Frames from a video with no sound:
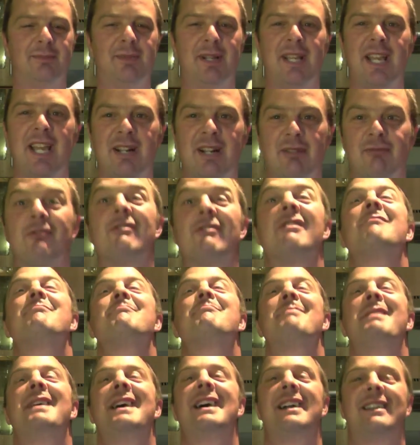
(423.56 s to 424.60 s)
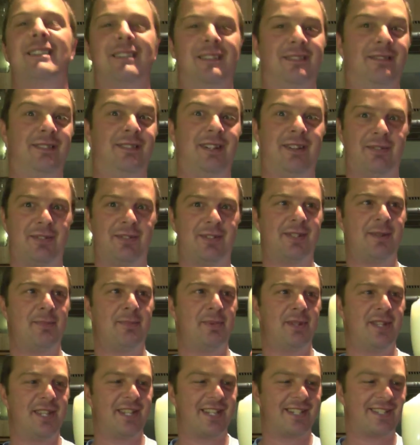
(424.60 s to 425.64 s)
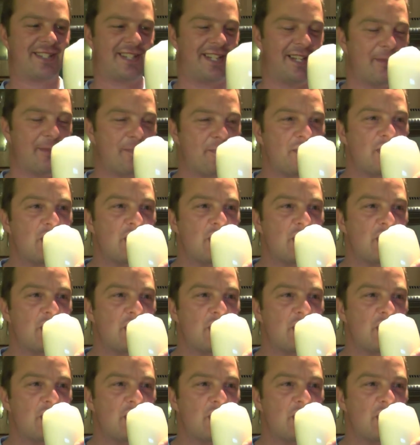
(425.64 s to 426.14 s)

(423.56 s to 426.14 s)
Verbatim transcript: my head right back now and have a sip of this.